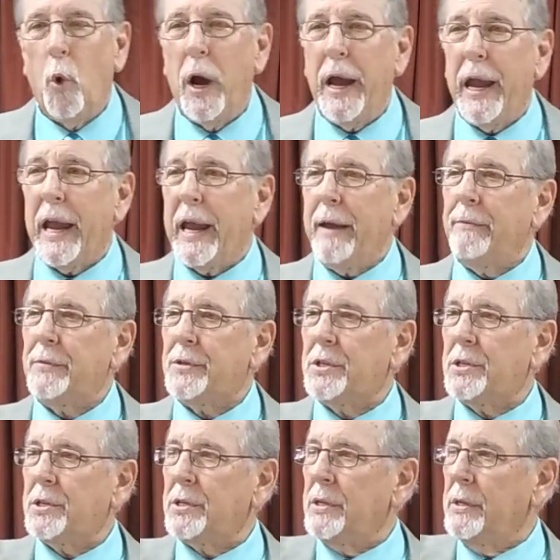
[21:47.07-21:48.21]
Waves,
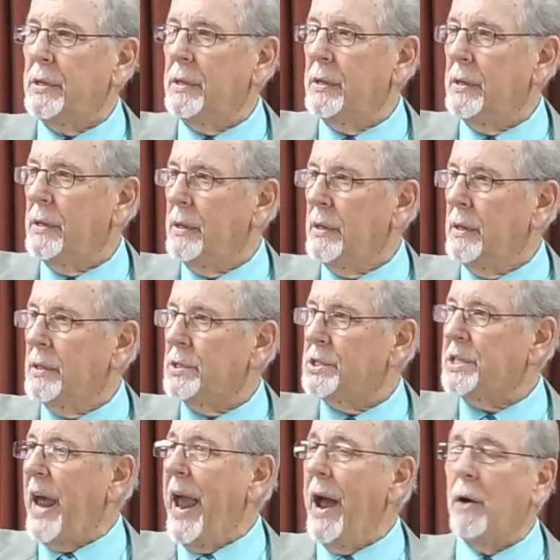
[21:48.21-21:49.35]

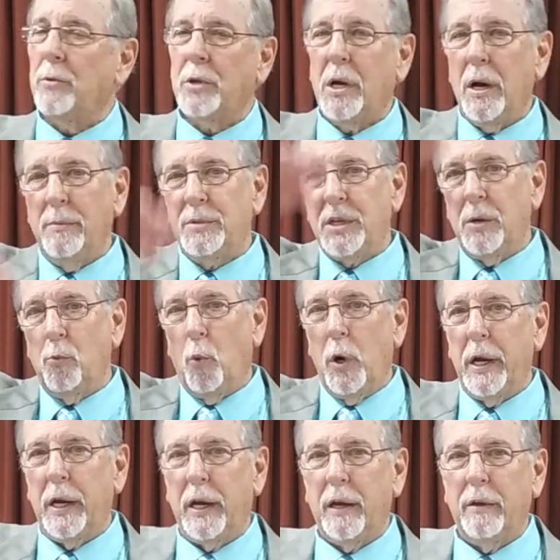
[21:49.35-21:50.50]
sound comes in
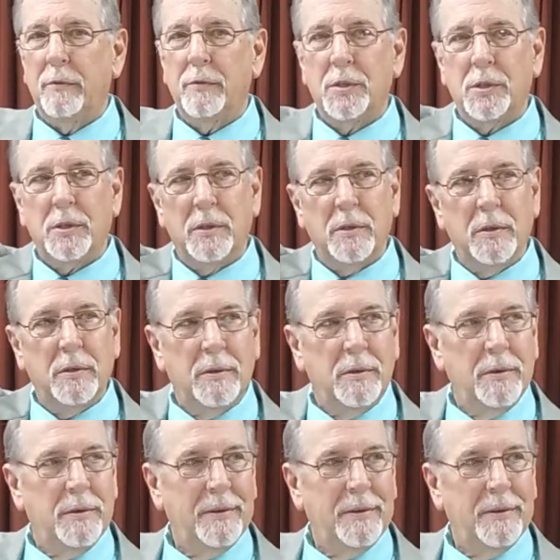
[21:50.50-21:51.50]
waves. Mm -hmm.